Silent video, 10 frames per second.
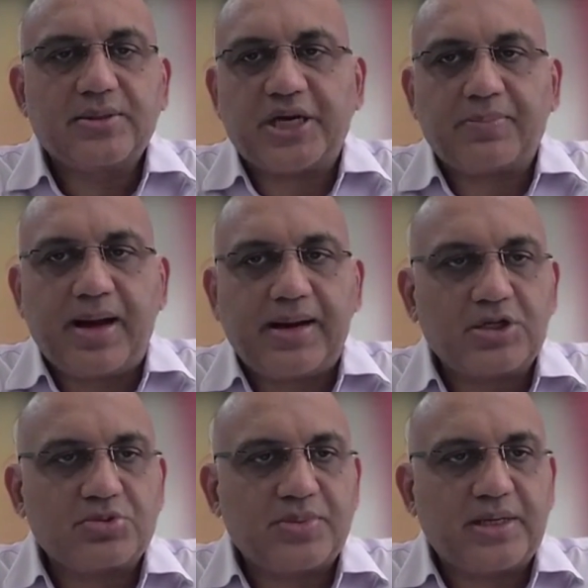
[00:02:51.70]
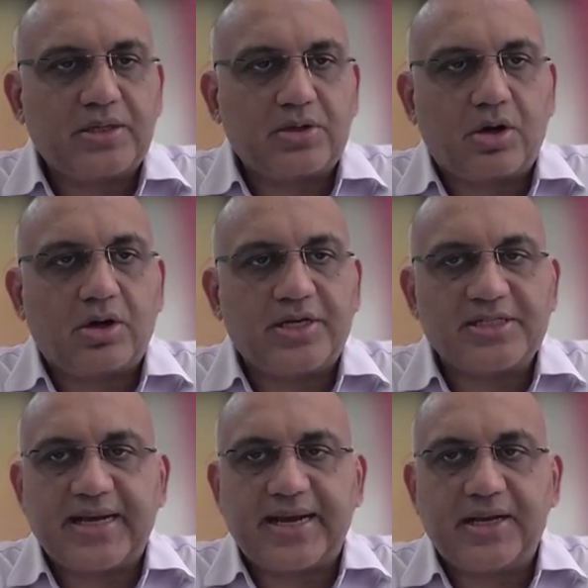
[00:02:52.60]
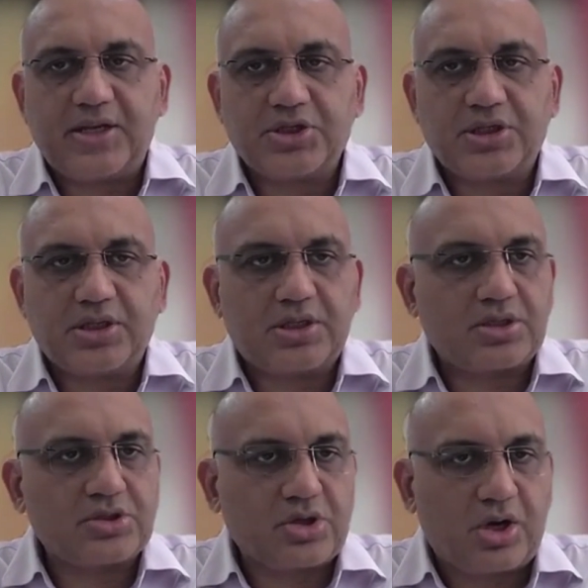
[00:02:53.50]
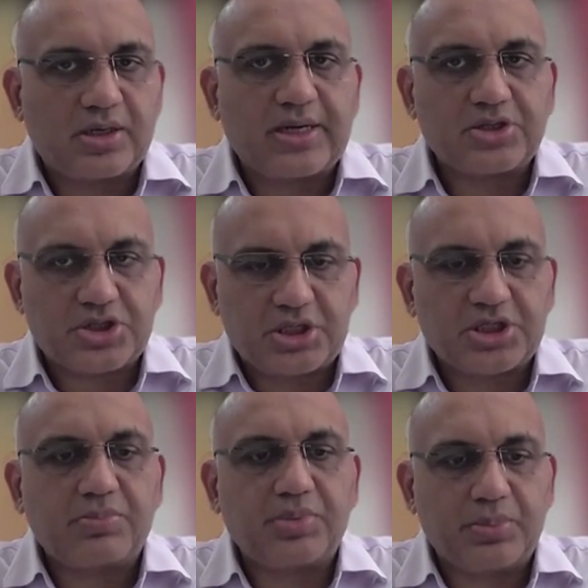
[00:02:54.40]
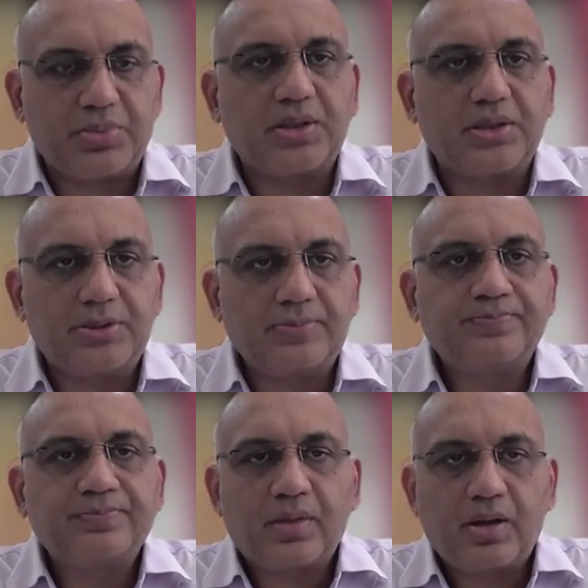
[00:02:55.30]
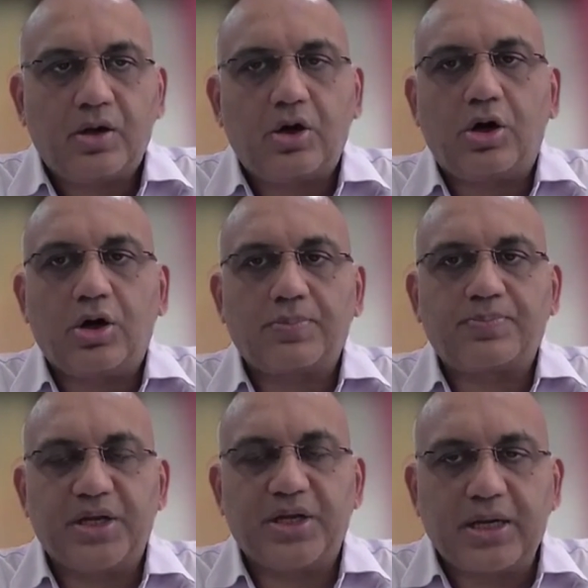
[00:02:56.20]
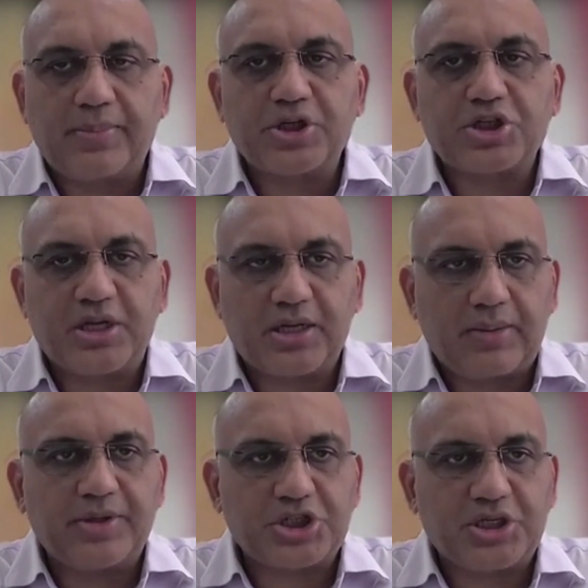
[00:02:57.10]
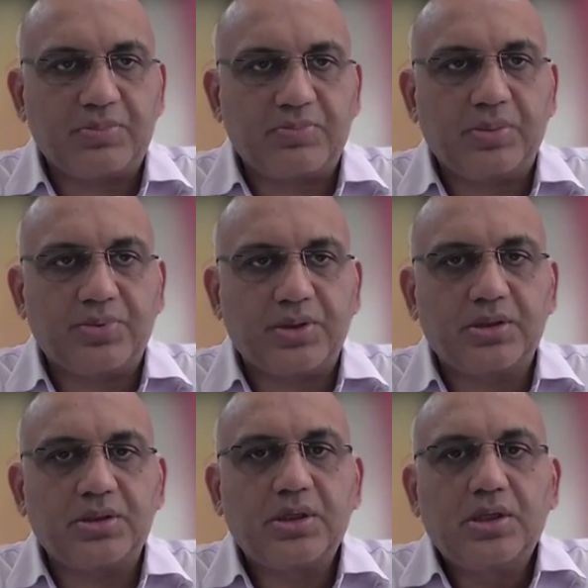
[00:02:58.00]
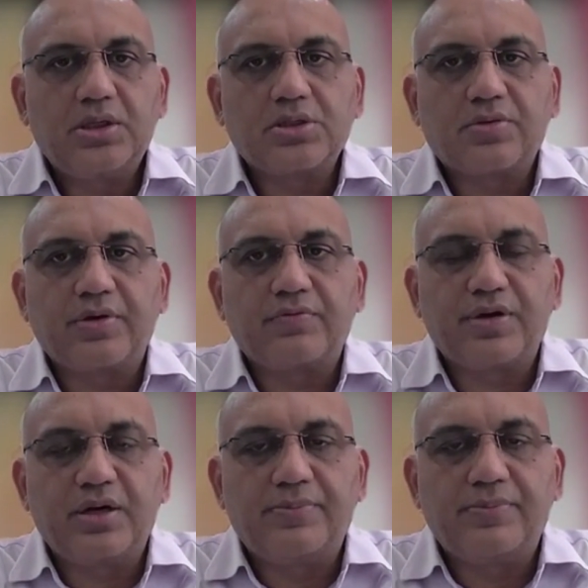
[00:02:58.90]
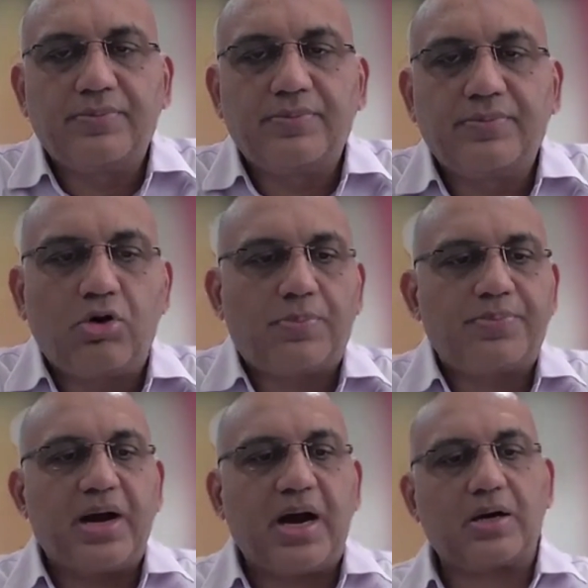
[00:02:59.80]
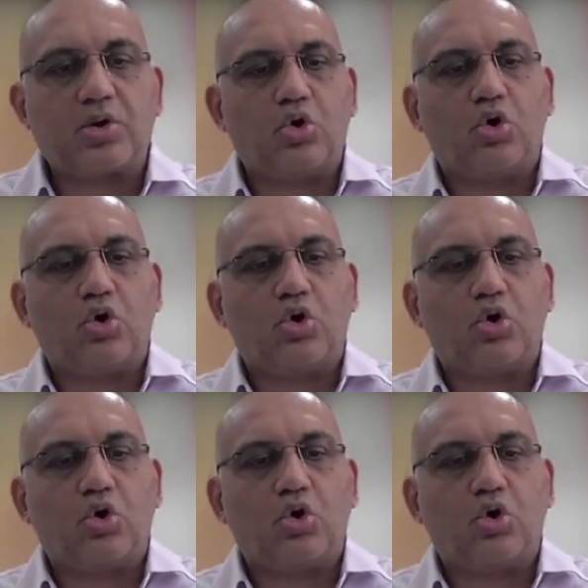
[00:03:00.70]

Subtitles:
project management or design engineers or construction people or pre-commissioning, commissioning people. So we've developed our